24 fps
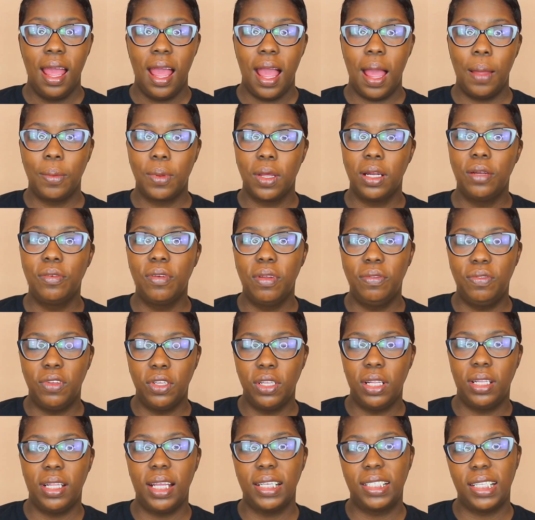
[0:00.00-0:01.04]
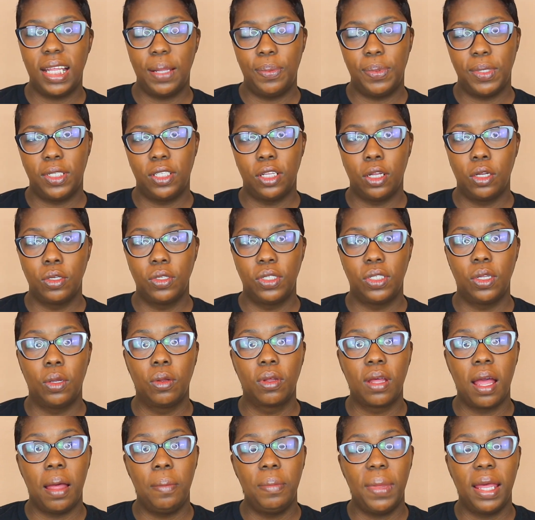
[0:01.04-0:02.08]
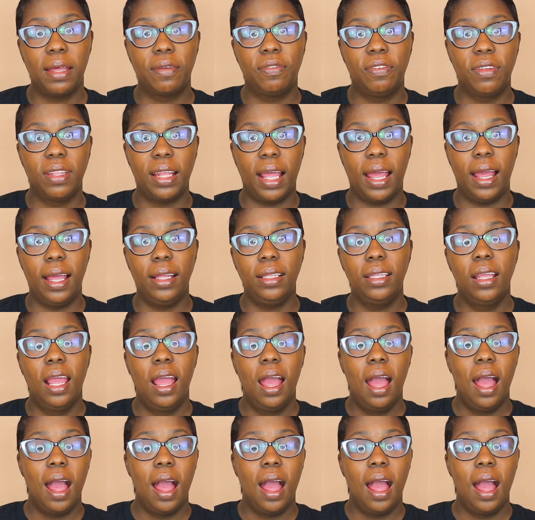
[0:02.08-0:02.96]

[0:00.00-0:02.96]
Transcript: I'm going to review the next episode, so come back for that.